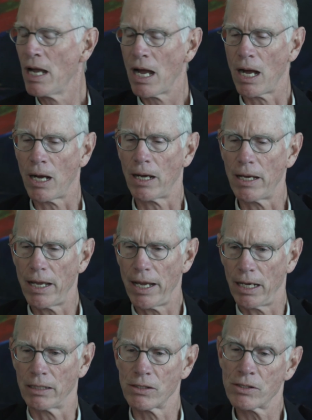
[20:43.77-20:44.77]
Uh,
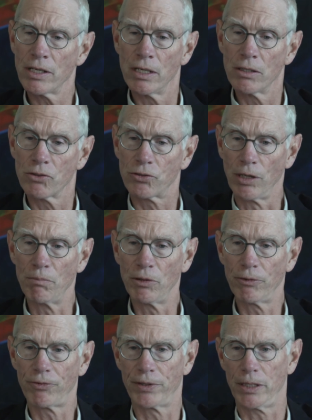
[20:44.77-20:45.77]
and some
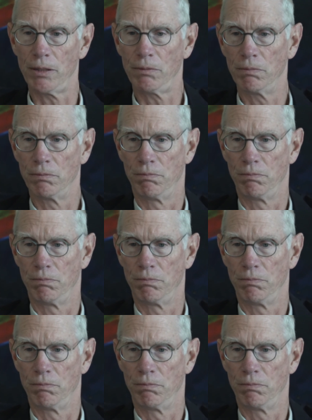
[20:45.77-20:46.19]
of the